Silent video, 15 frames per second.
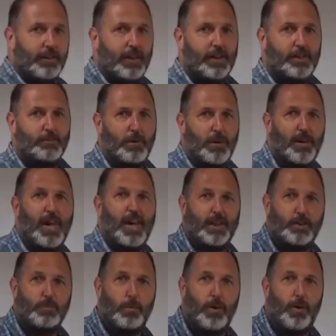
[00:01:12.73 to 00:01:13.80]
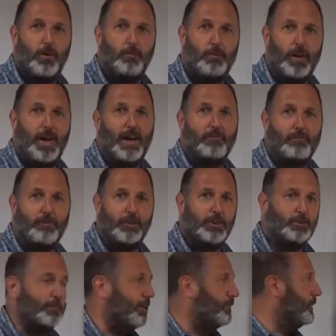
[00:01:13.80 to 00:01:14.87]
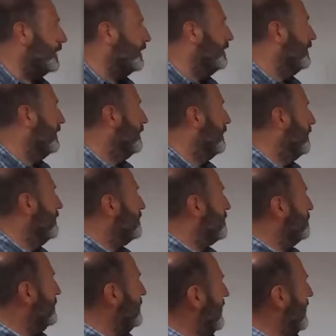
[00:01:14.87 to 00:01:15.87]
as my x bar, my average, my mean. So we